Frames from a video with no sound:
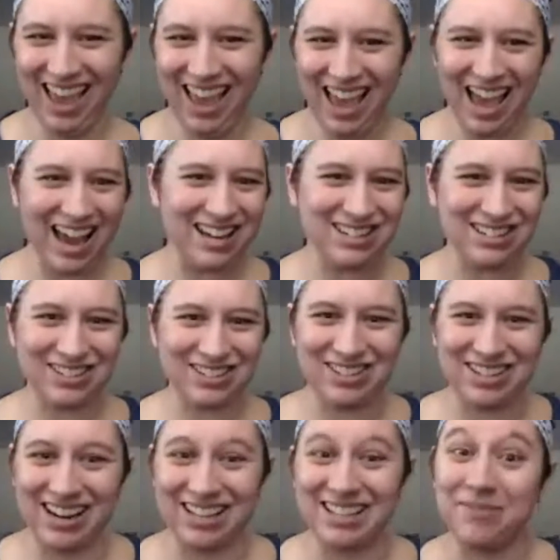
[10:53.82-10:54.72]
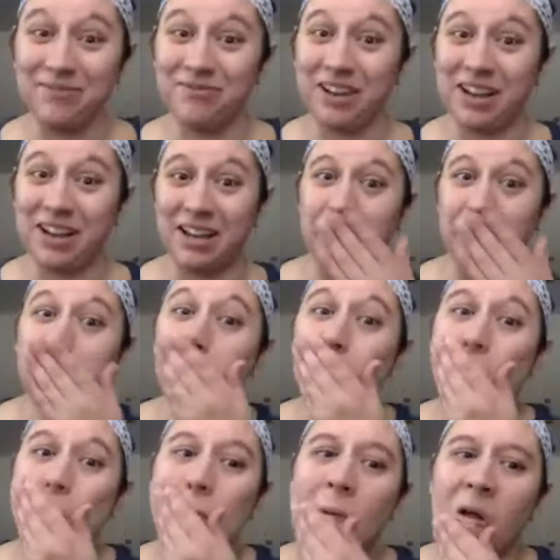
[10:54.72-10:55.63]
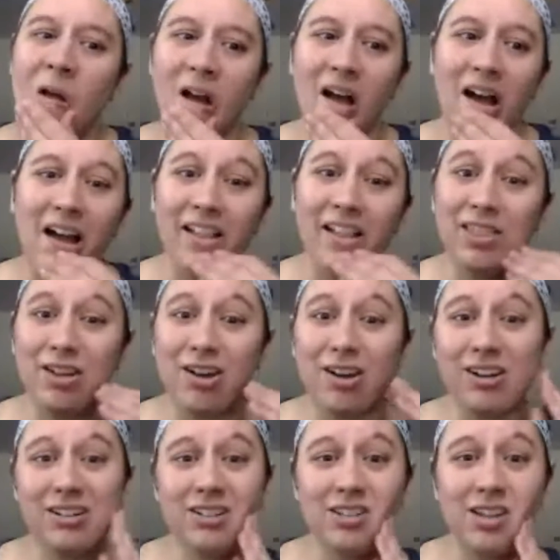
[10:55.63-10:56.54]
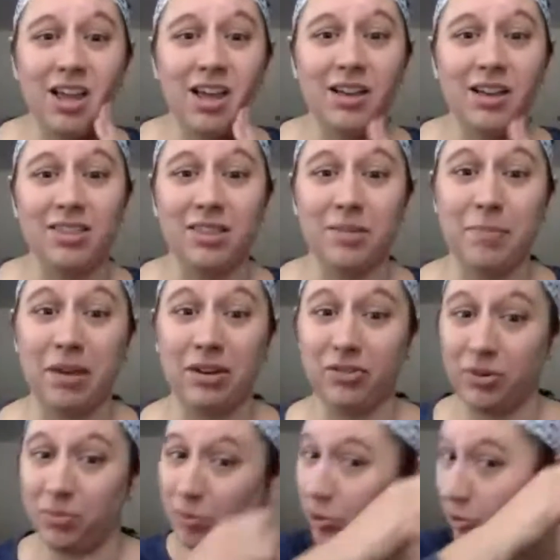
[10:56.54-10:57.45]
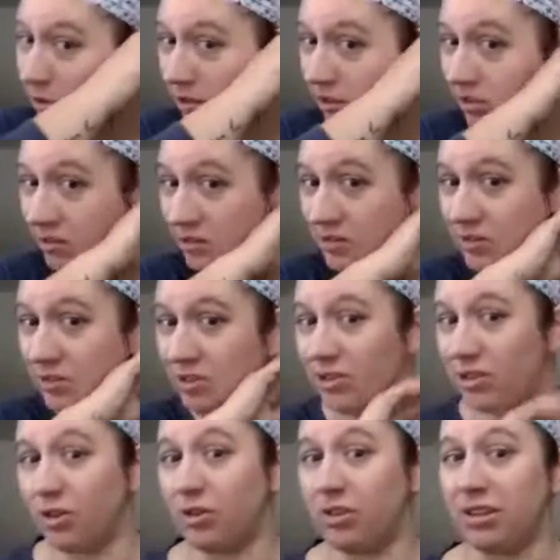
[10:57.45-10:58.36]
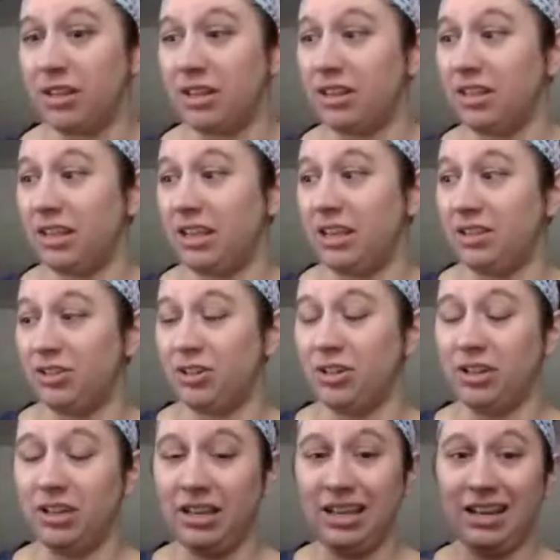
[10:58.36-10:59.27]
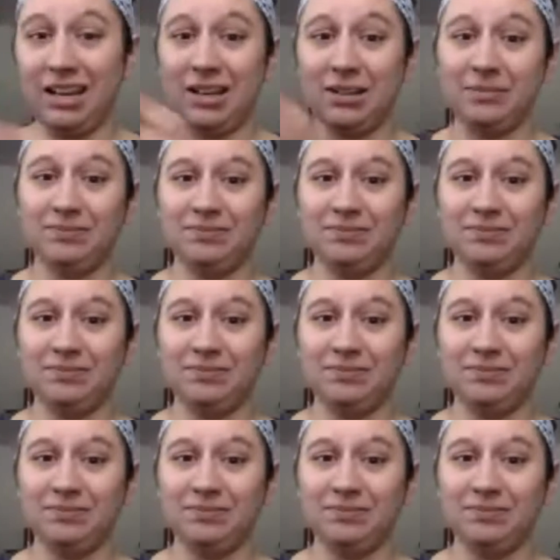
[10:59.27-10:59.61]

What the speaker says: I told you guys I'm fun. I locked the bedroom door so that the kids couldn't get in.